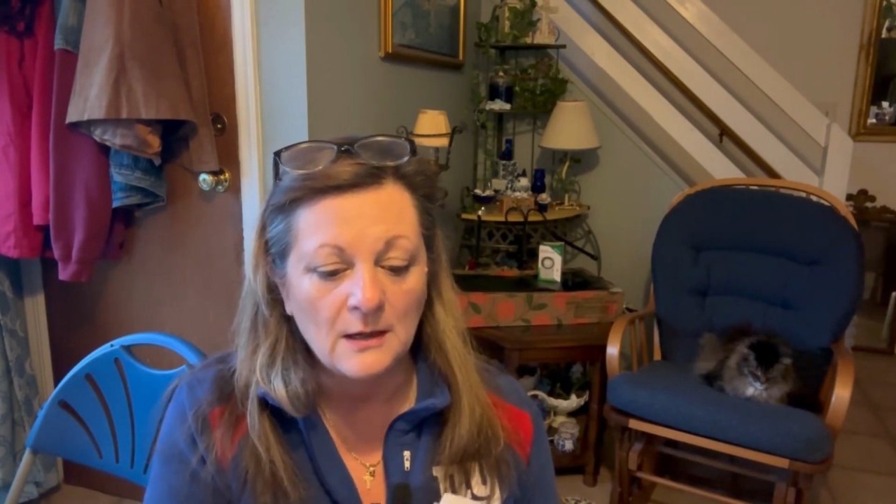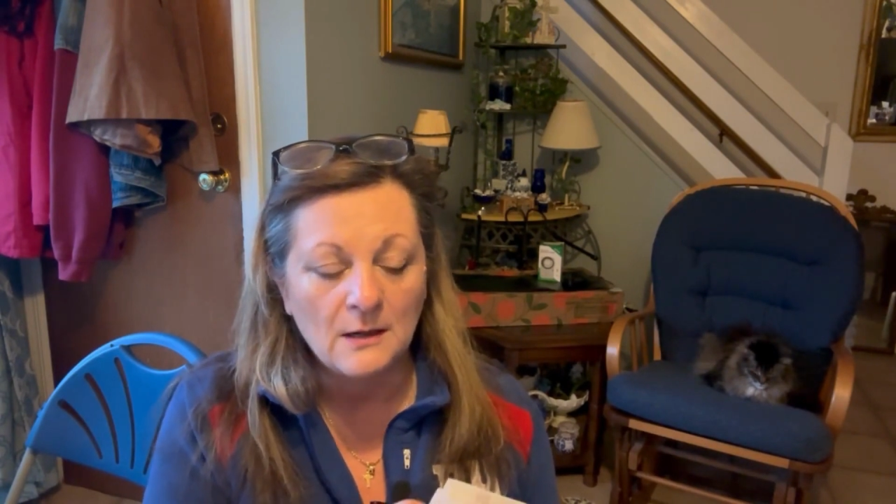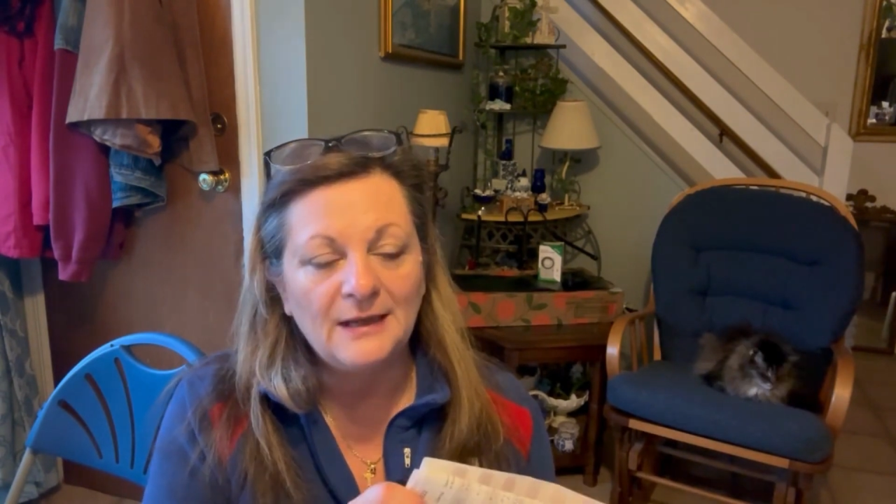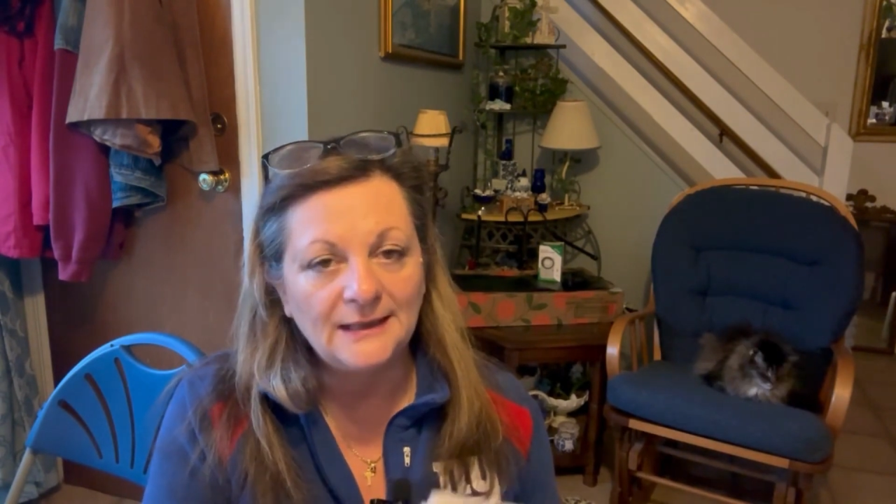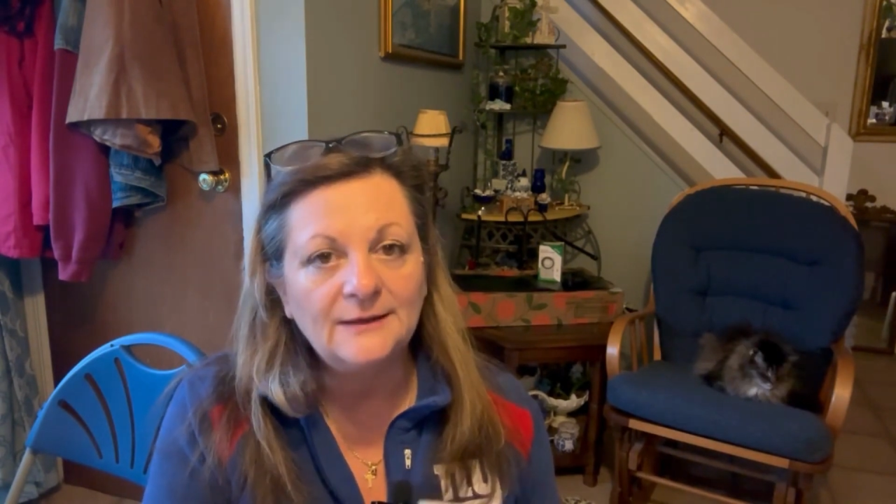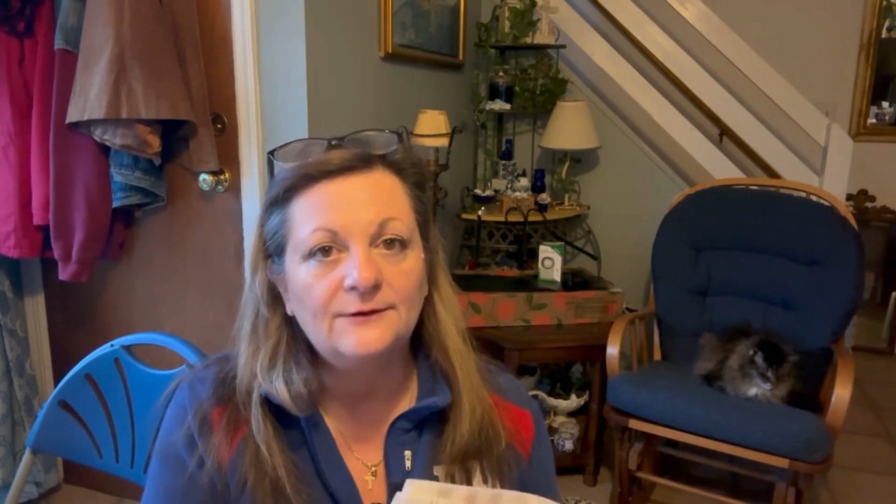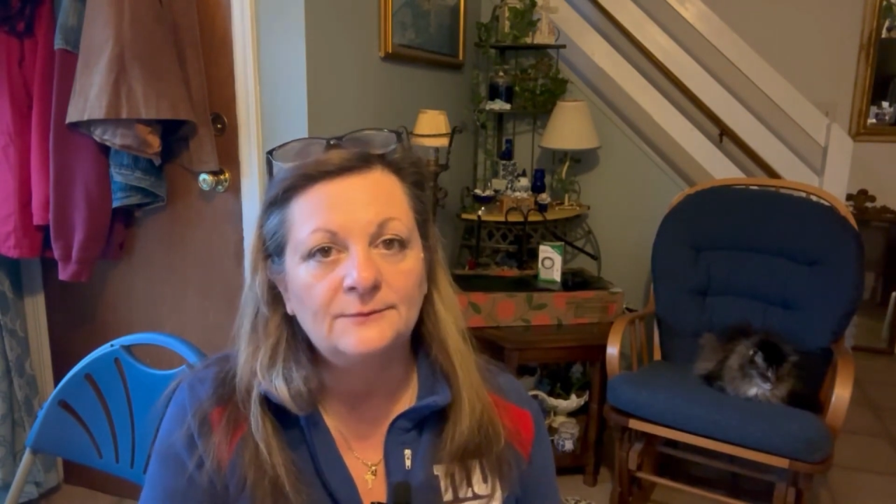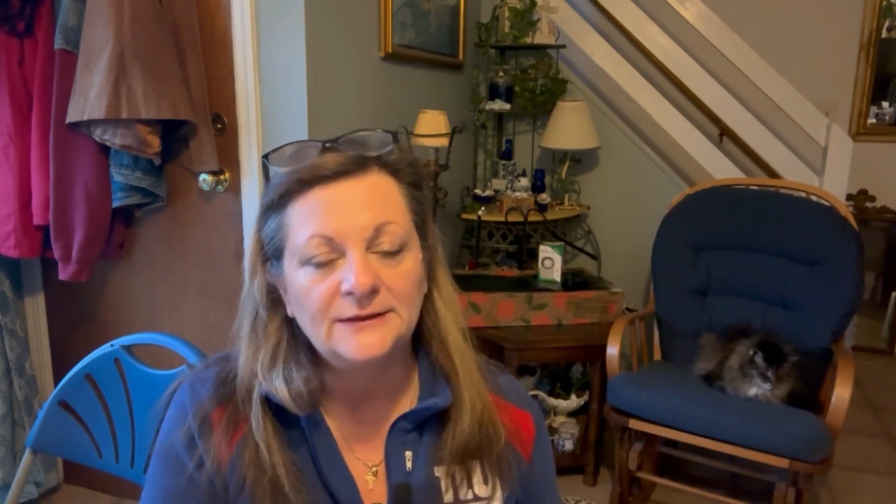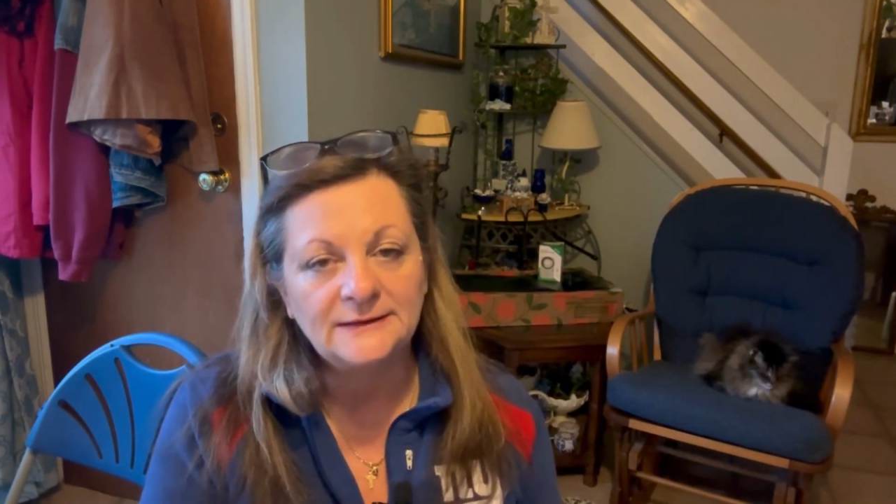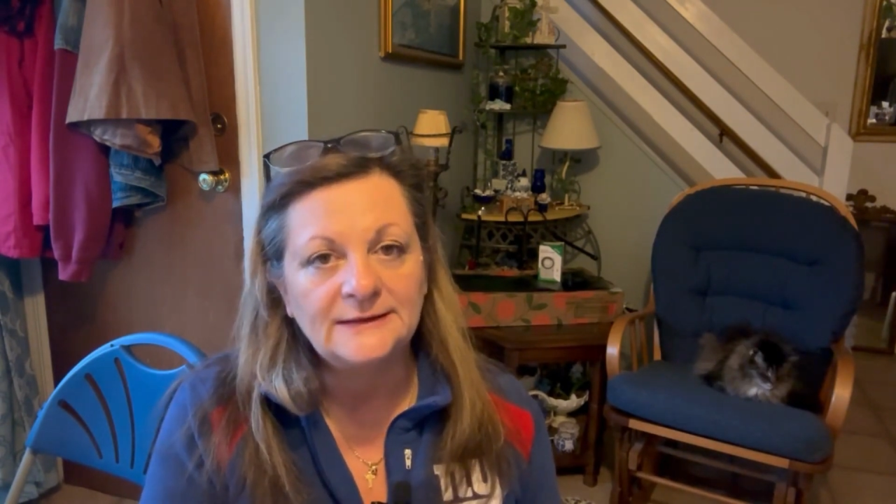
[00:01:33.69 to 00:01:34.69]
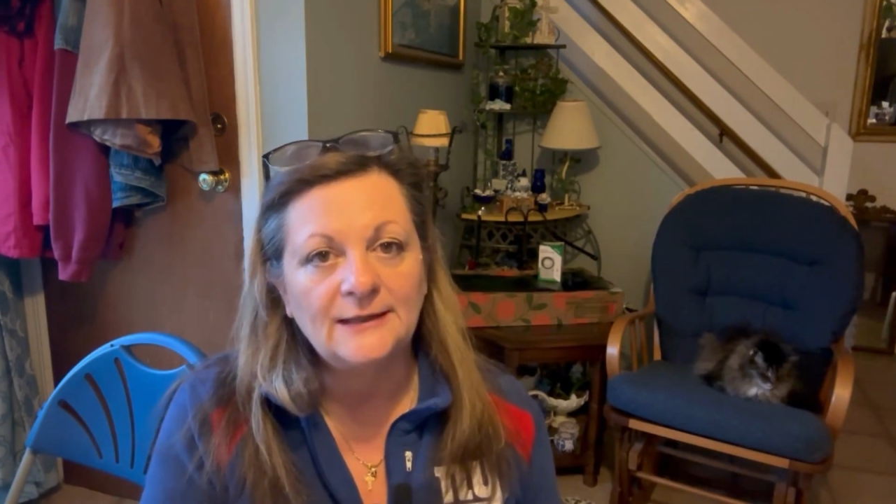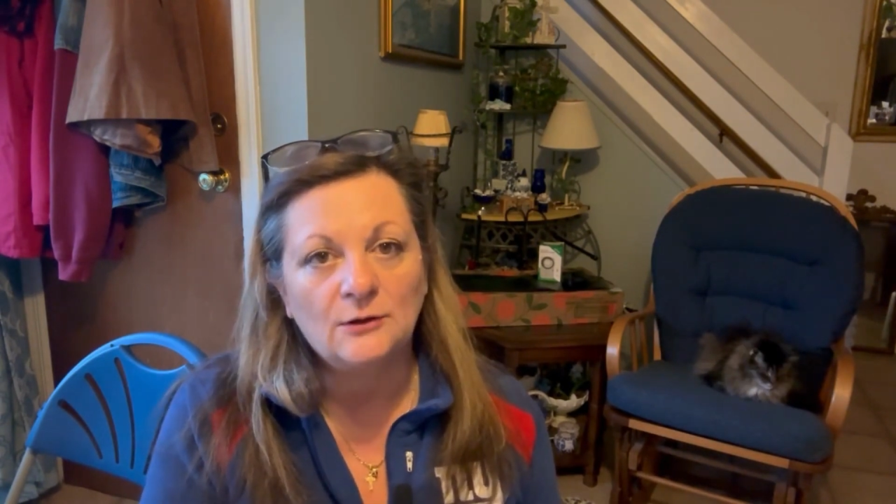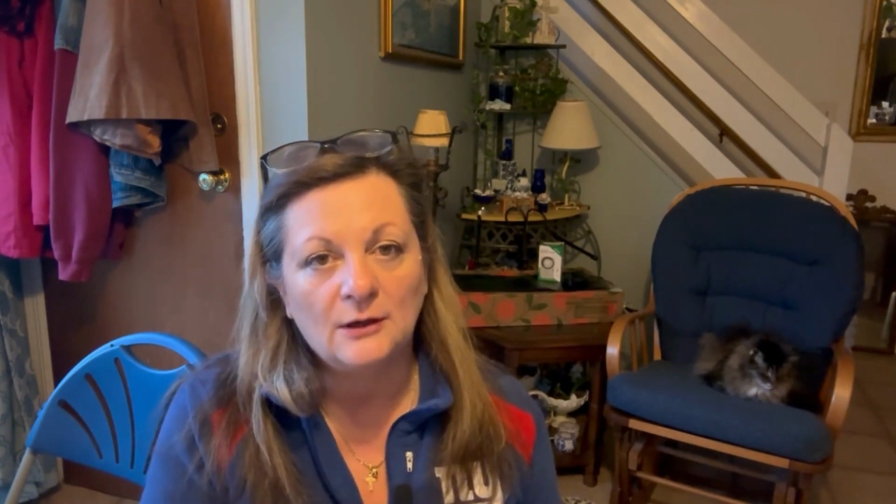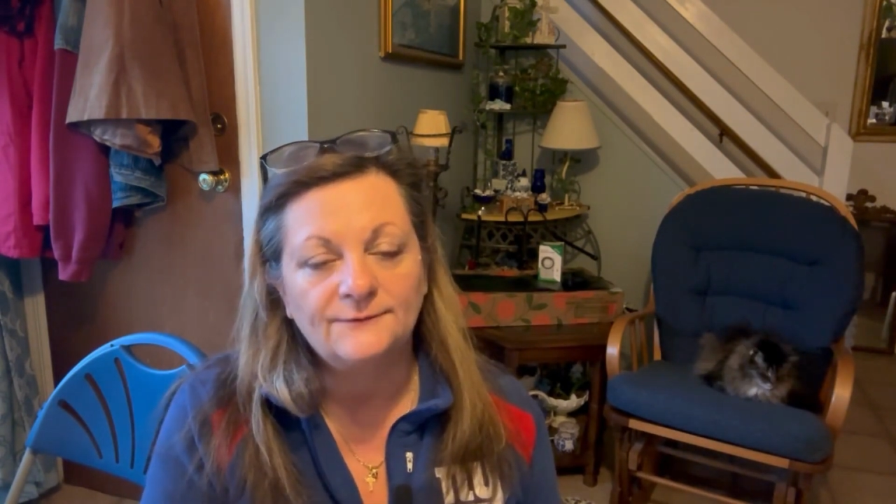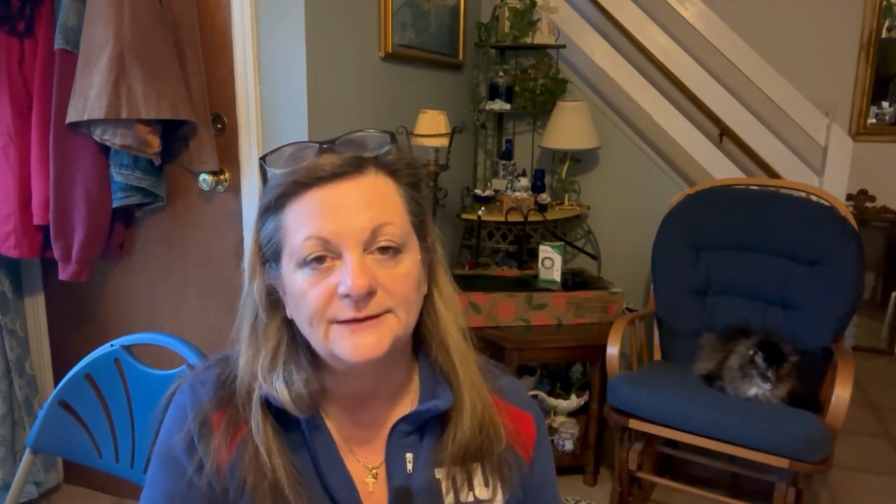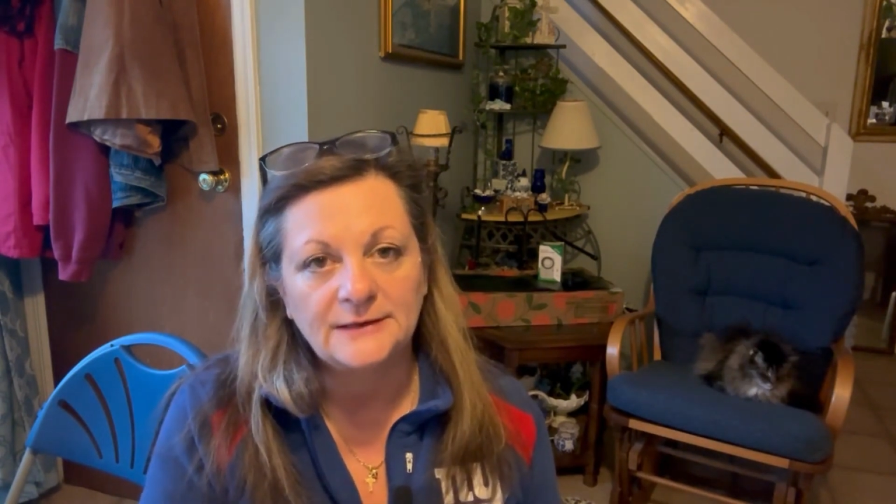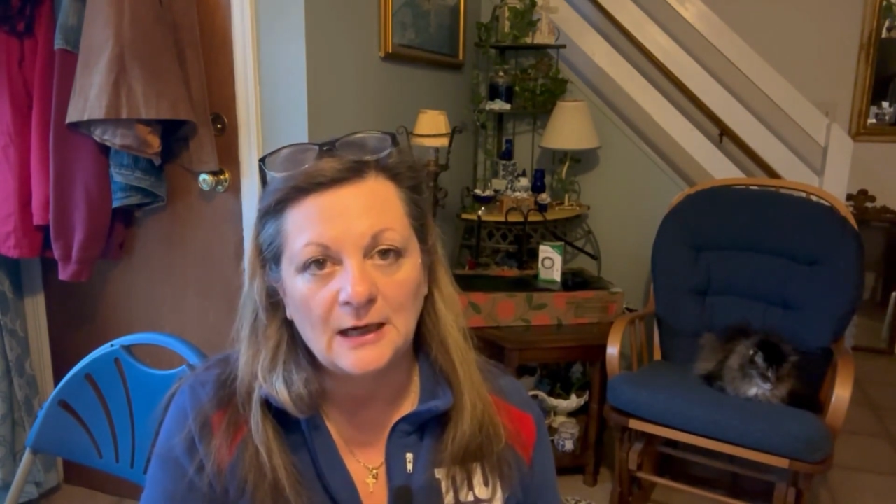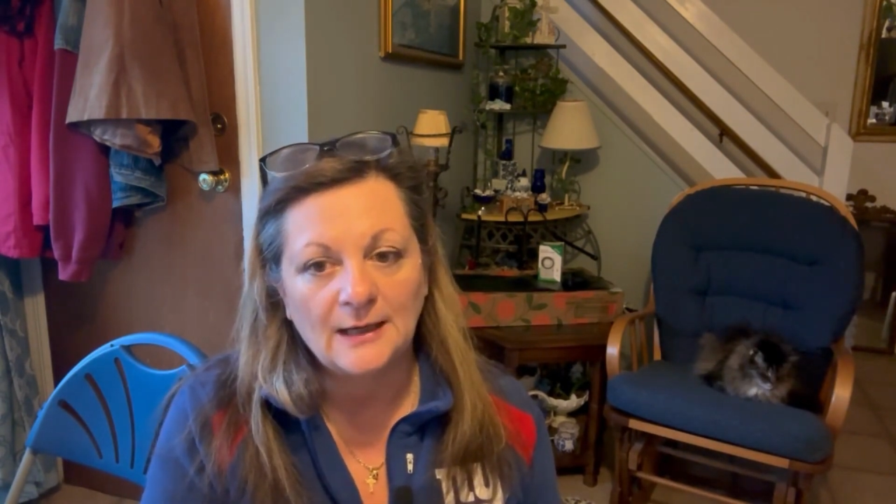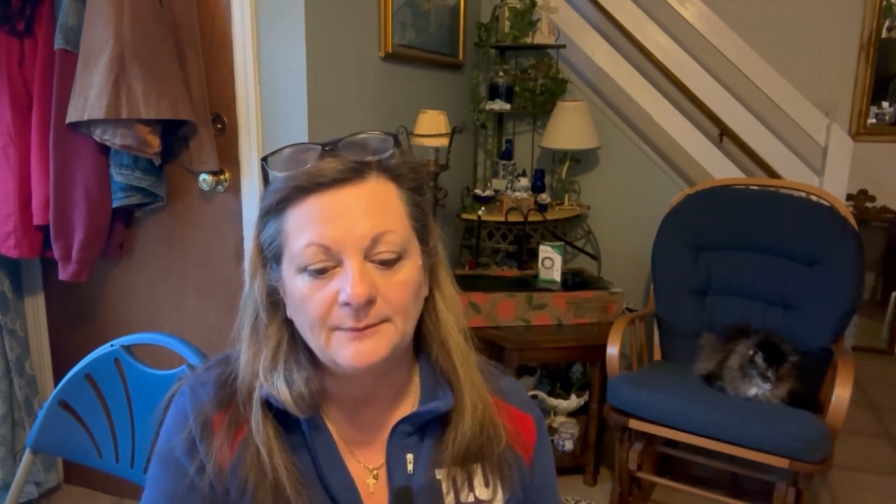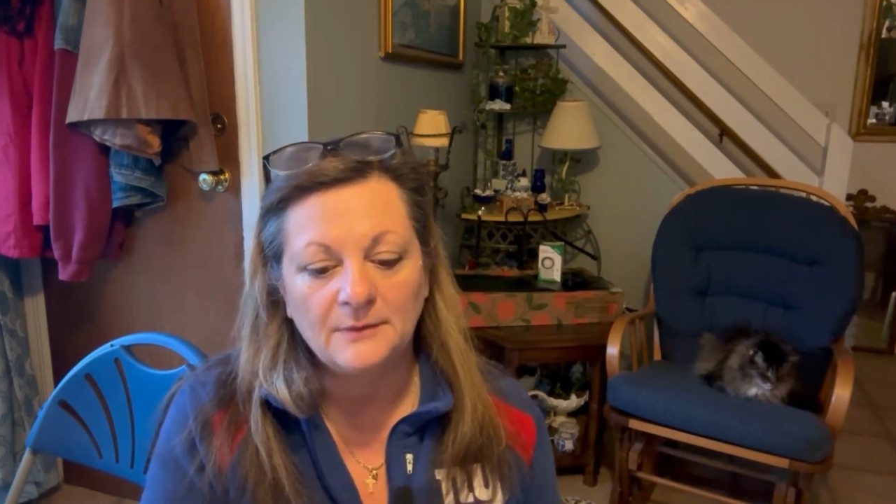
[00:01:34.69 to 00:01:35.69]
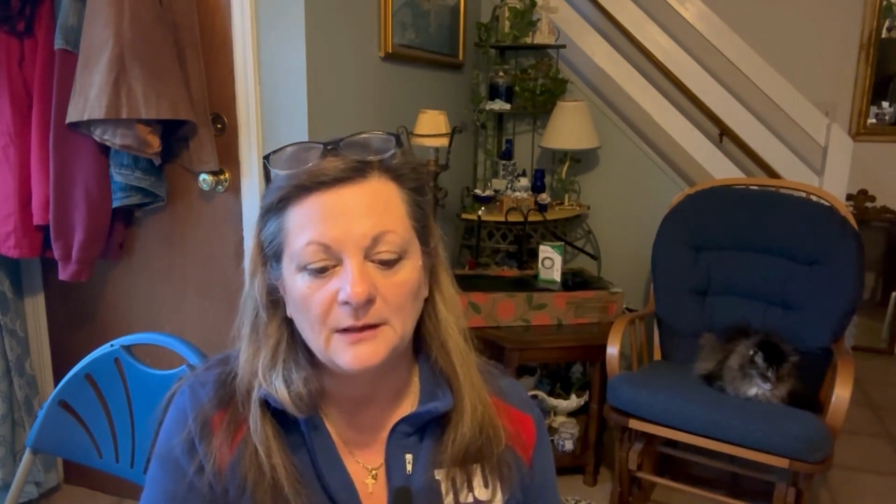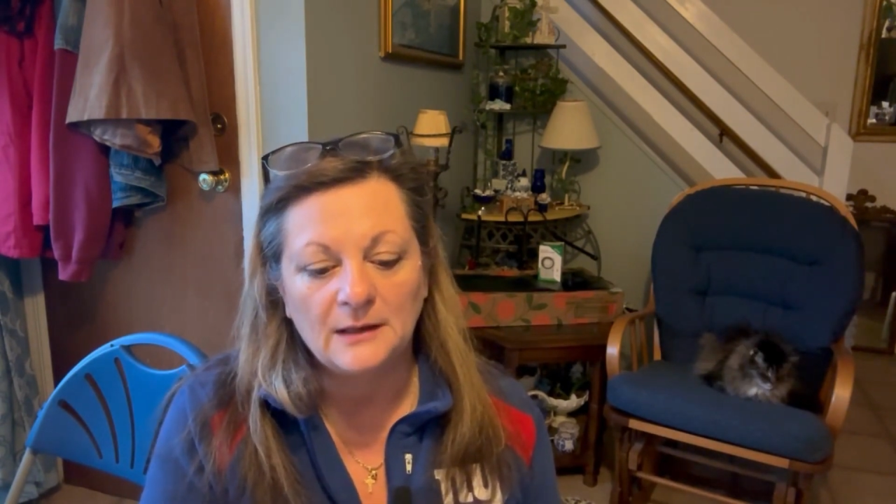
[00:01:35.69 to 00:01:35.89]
many of them didn't take off in time